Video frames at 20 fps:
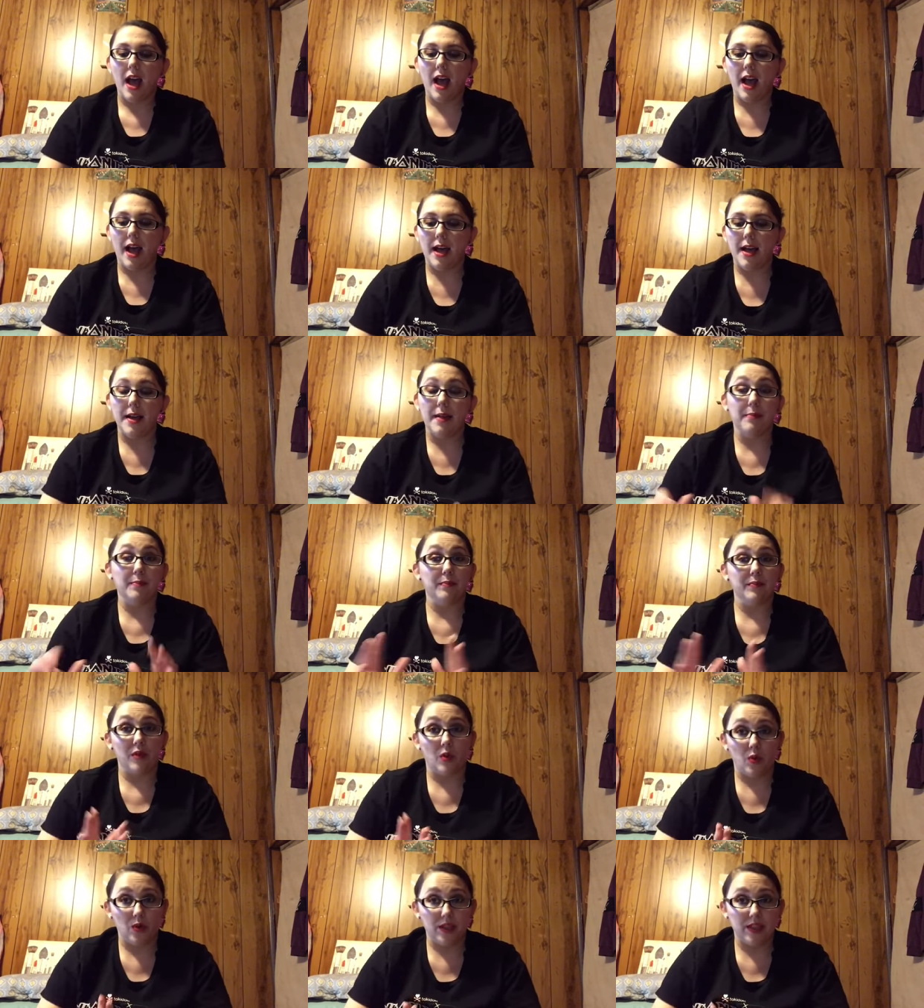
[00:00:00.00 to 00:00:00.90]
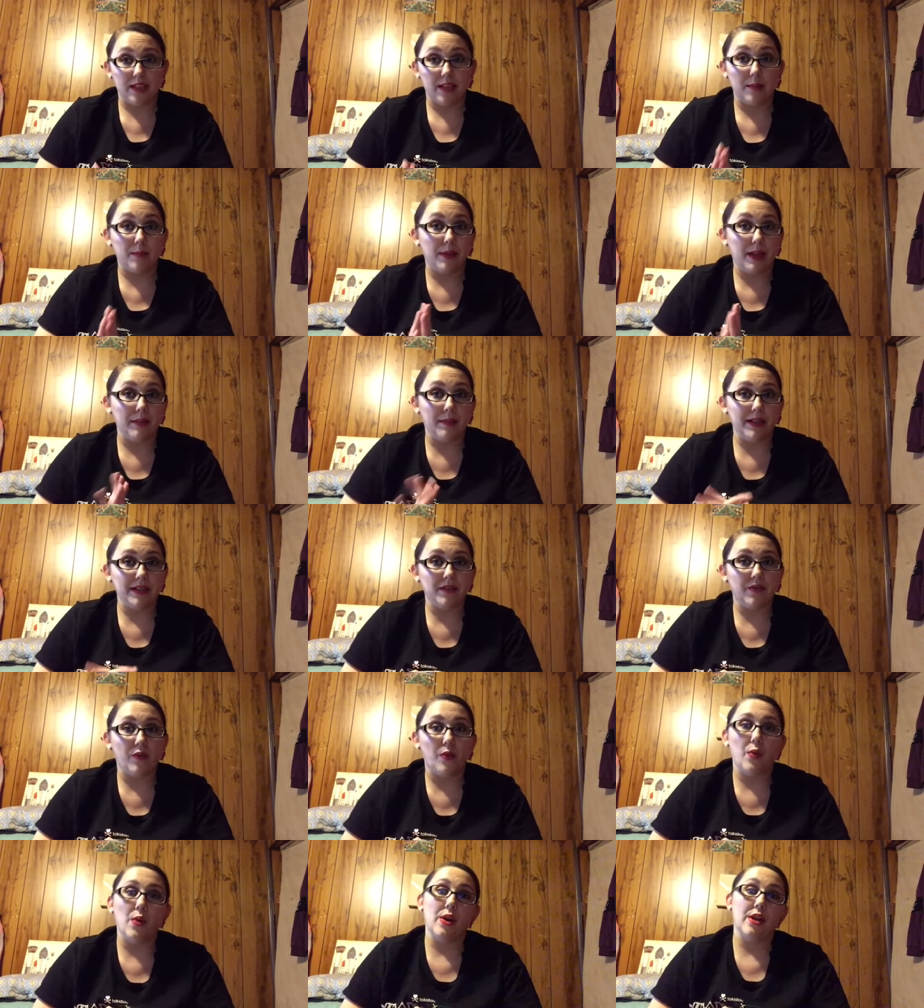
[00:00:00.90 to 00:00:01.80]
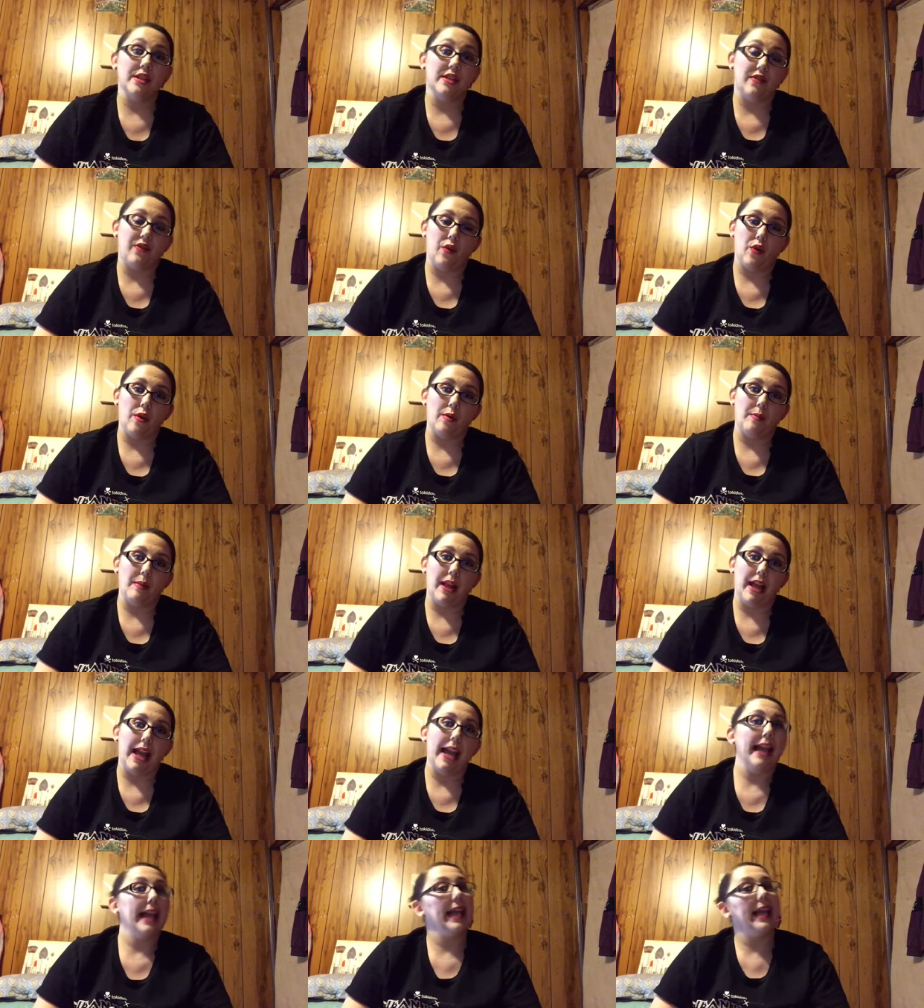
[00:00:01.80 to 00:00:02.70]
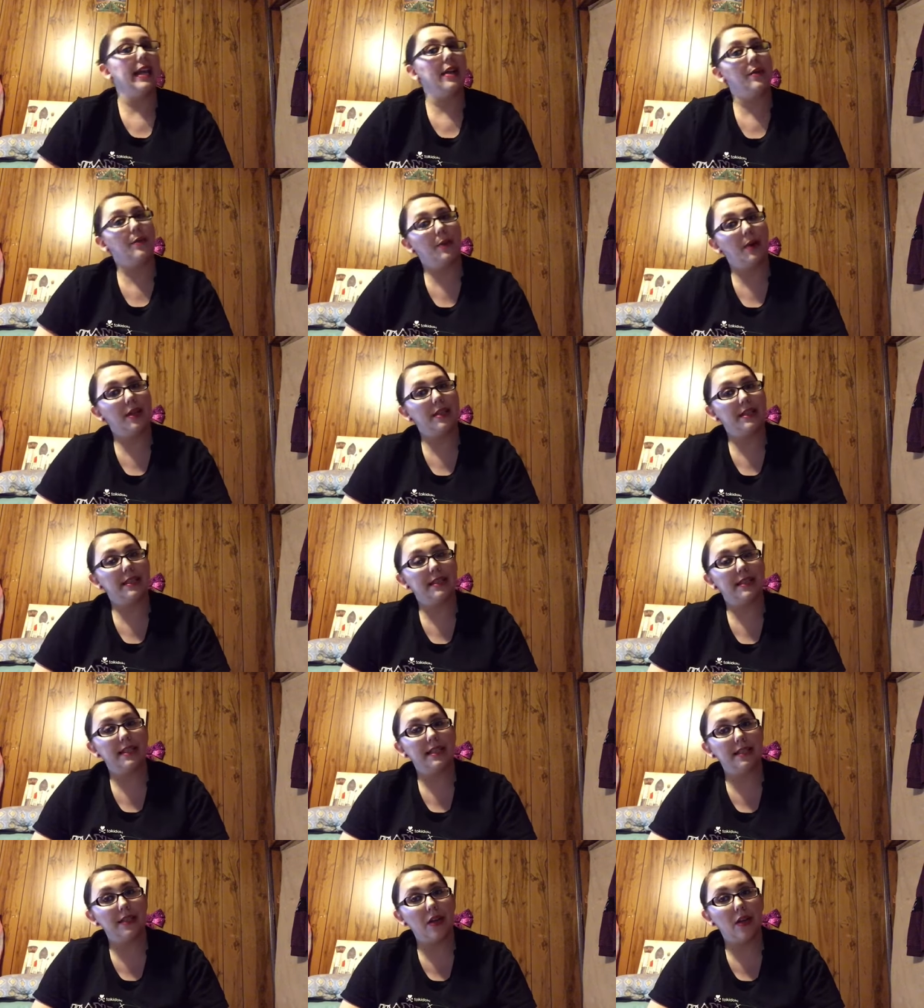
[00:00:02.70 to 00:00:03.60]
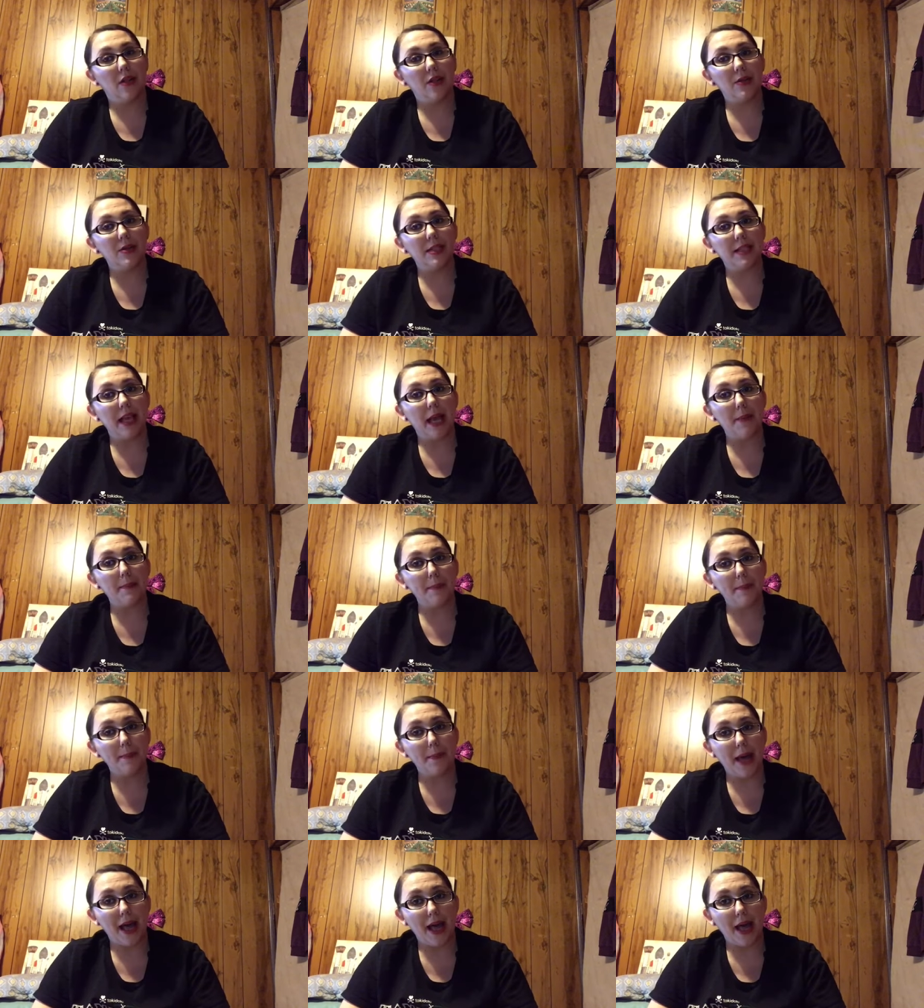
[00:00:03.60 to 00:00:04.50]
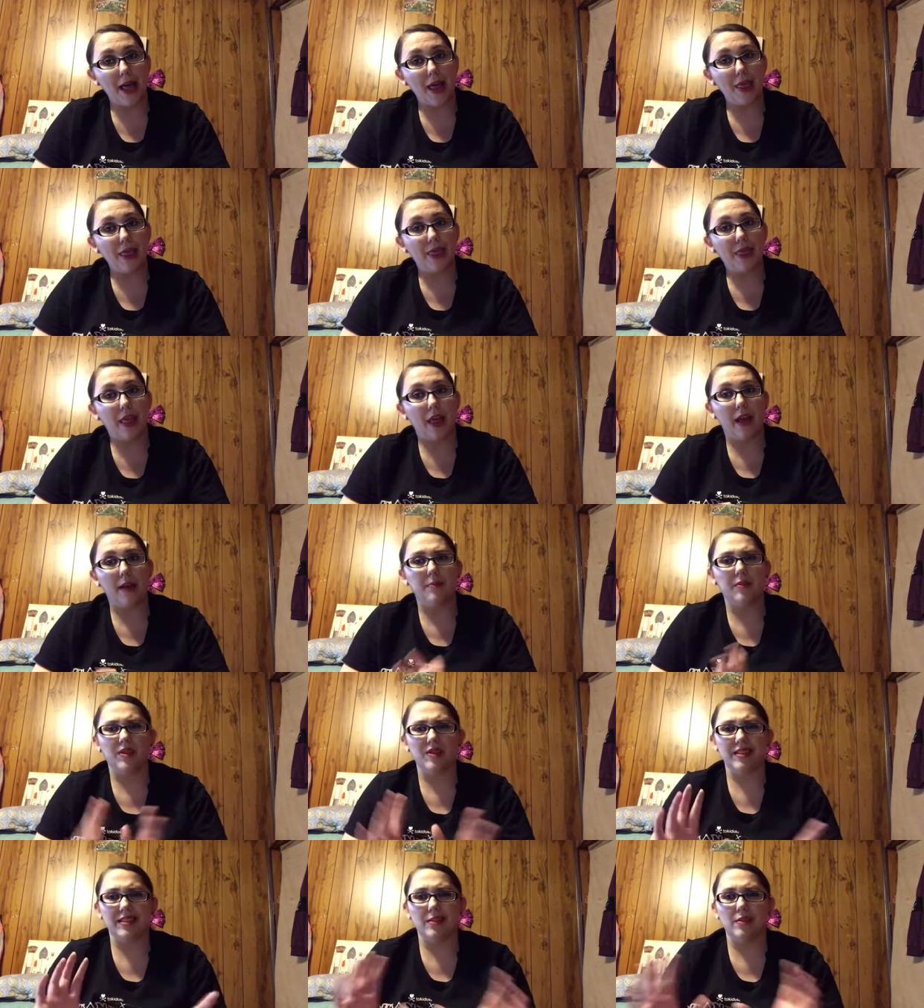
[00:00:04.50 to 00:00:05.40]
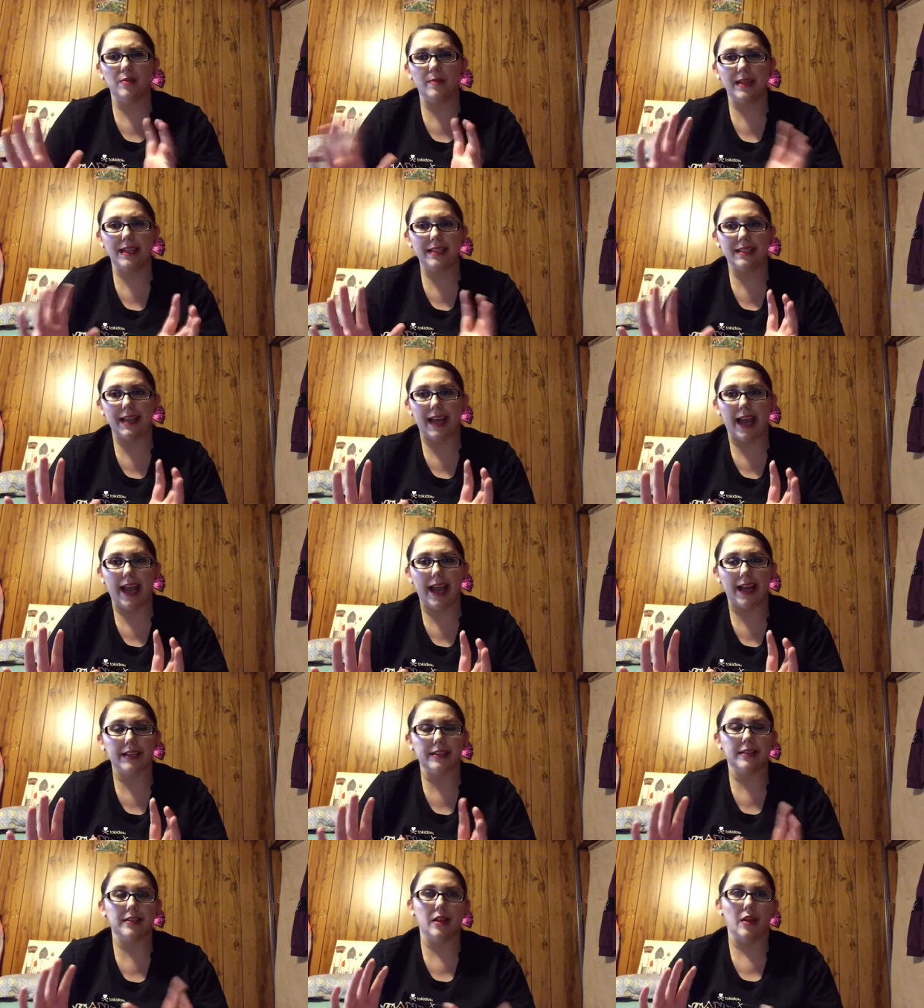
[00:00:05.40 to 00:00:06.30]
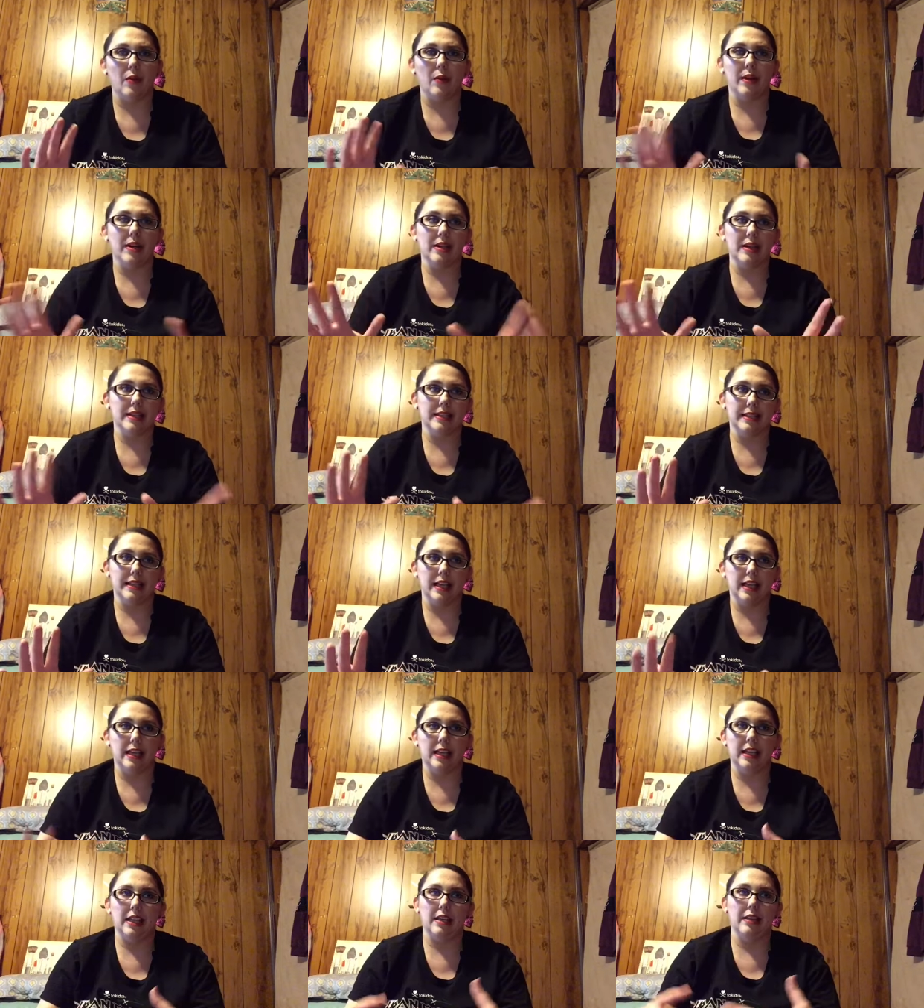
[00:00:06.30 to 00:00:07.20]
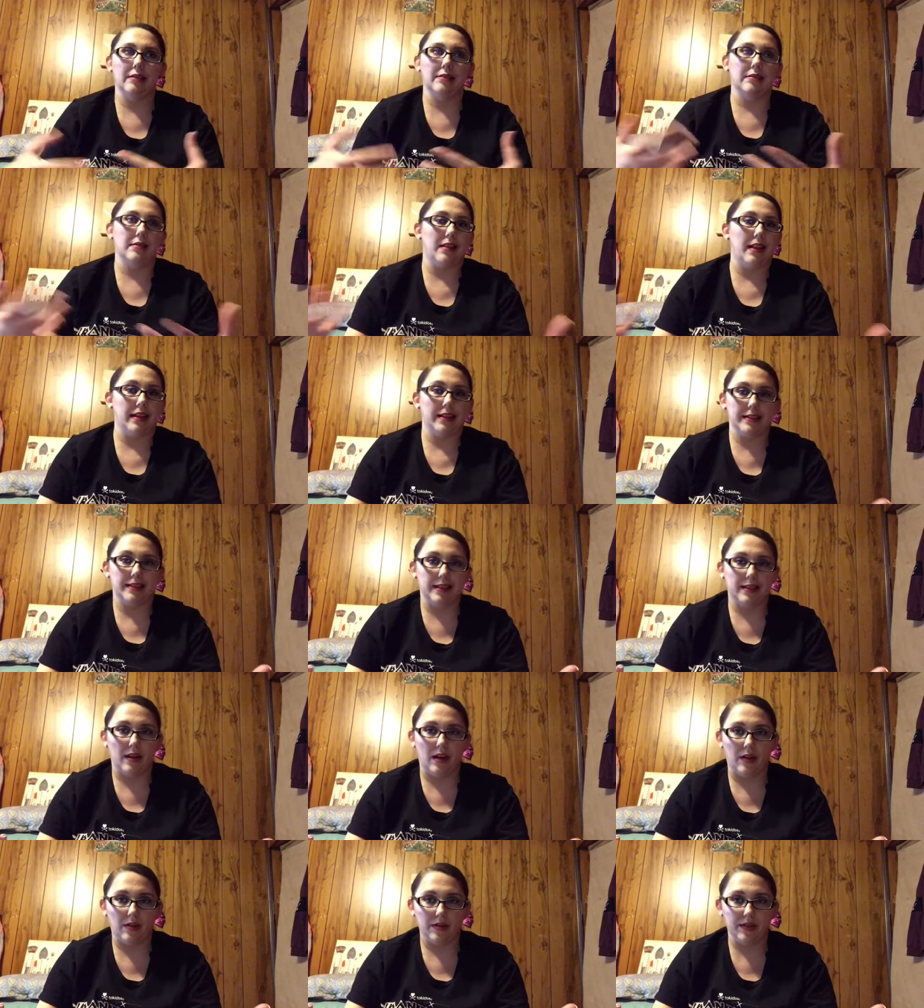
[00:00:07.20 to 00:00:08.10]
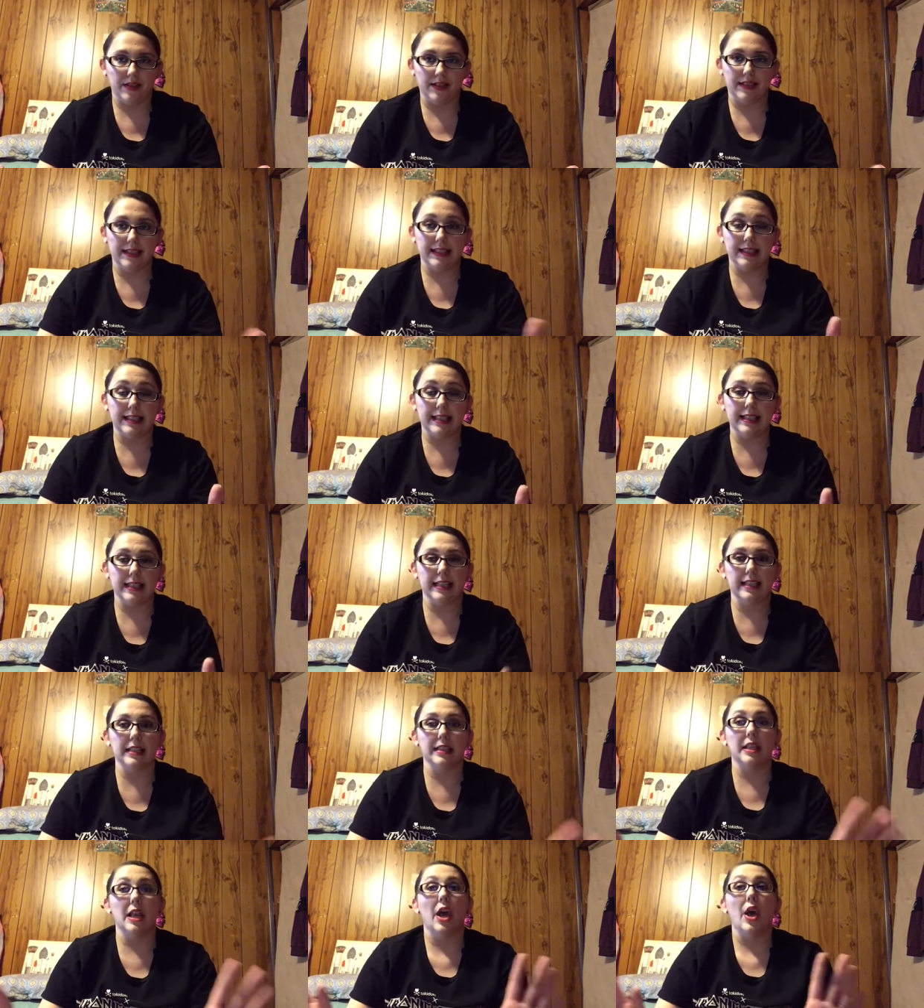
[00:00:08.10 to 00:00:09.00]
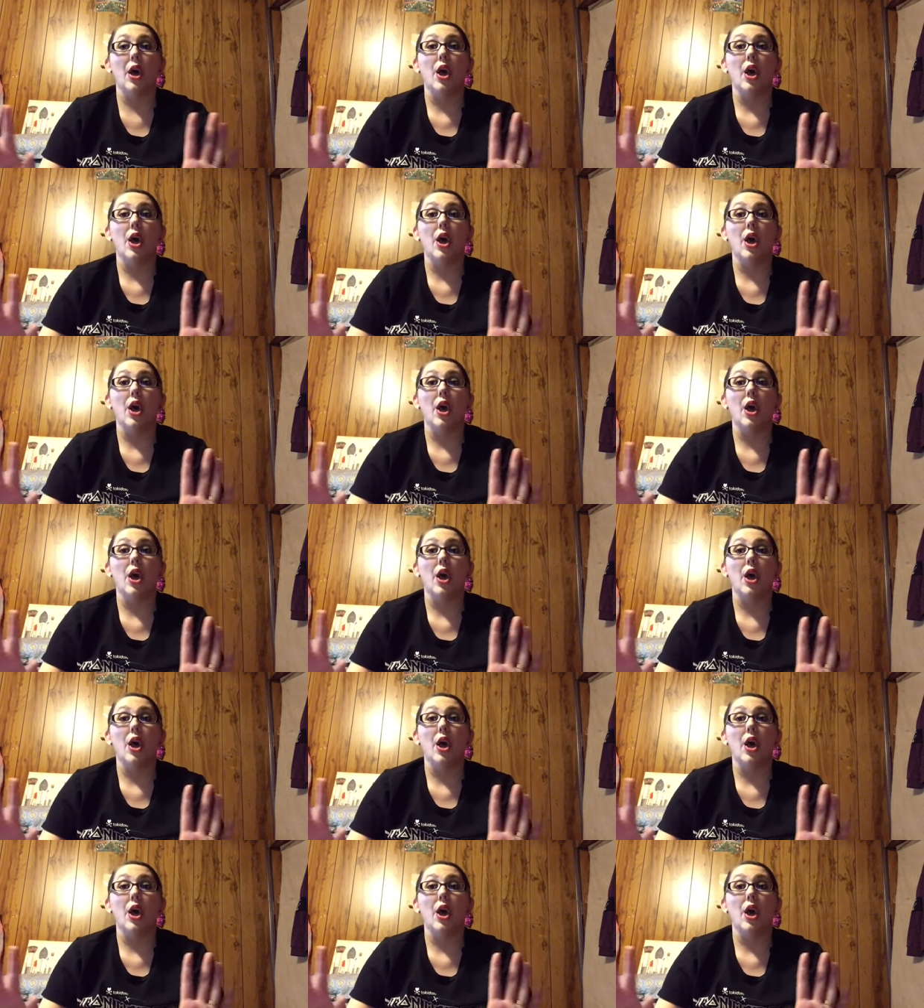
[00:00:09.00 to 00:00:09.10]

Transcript: Um, of course, Play by Sephora, Sephora Play, it runs $10 a month. Um, there's a little bit of tax, so here in Kentucky it's like $10.60.